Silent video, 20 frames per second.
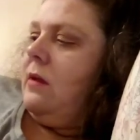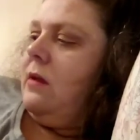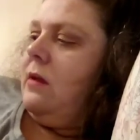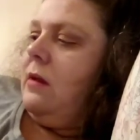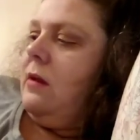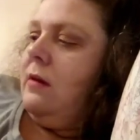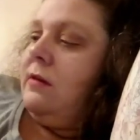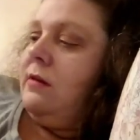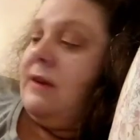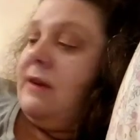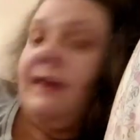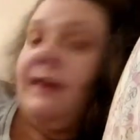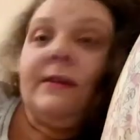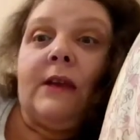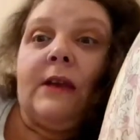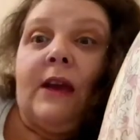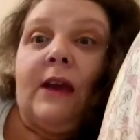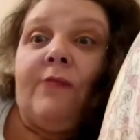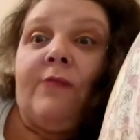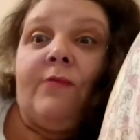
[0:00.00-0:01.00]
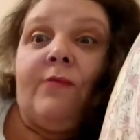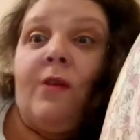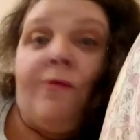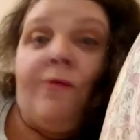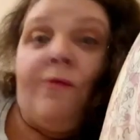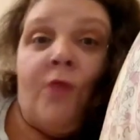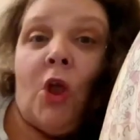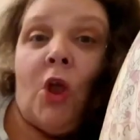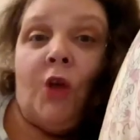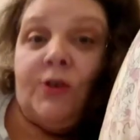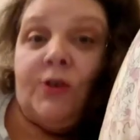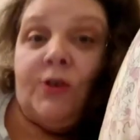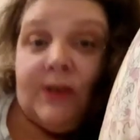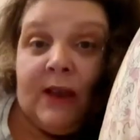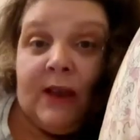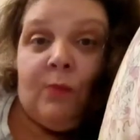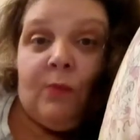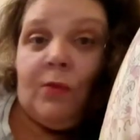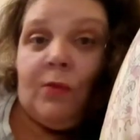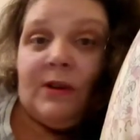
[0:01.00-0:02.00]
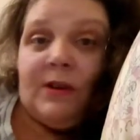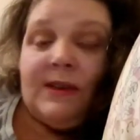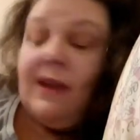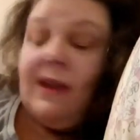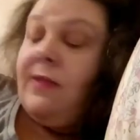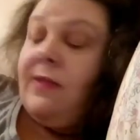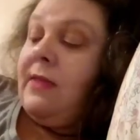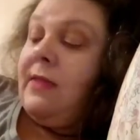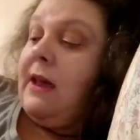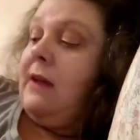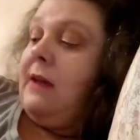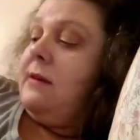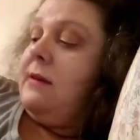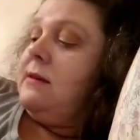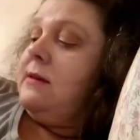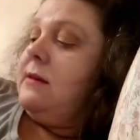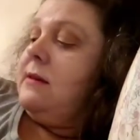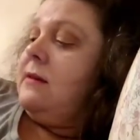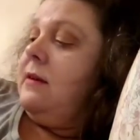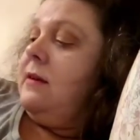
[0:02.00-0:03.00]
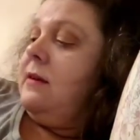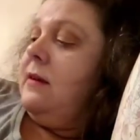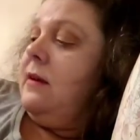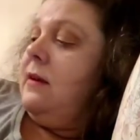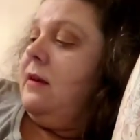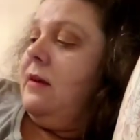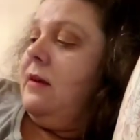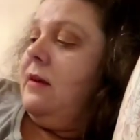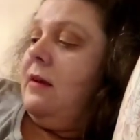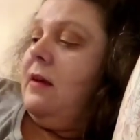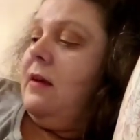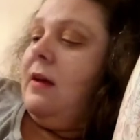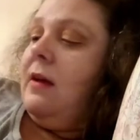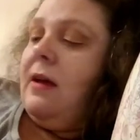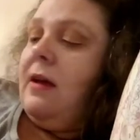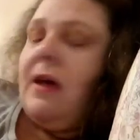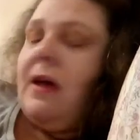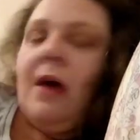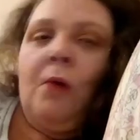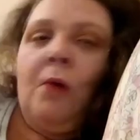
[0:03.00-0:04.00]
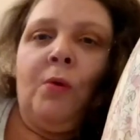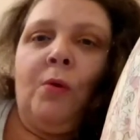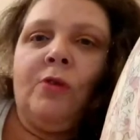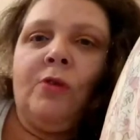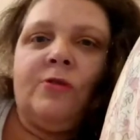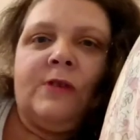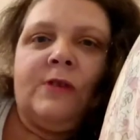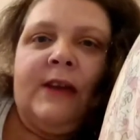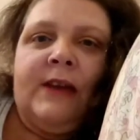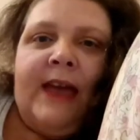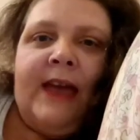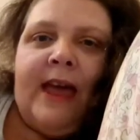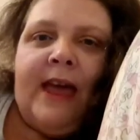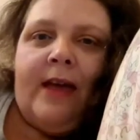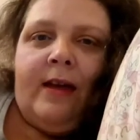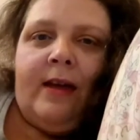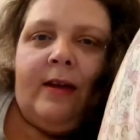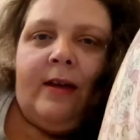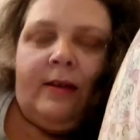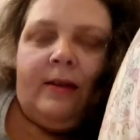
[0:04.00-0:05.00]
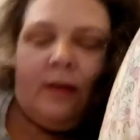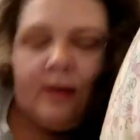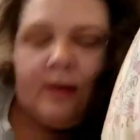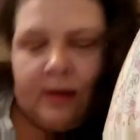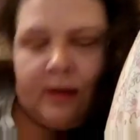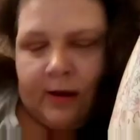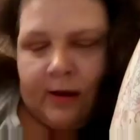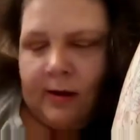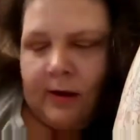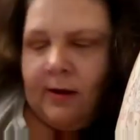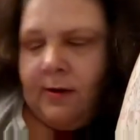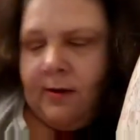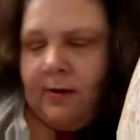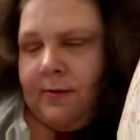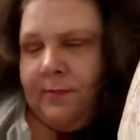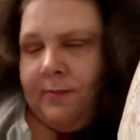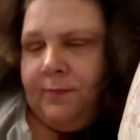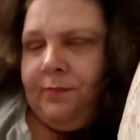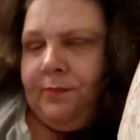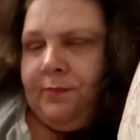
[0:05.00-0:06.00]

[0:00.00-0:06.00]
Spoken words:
because like I said, I've not seen what's in this. I want to get a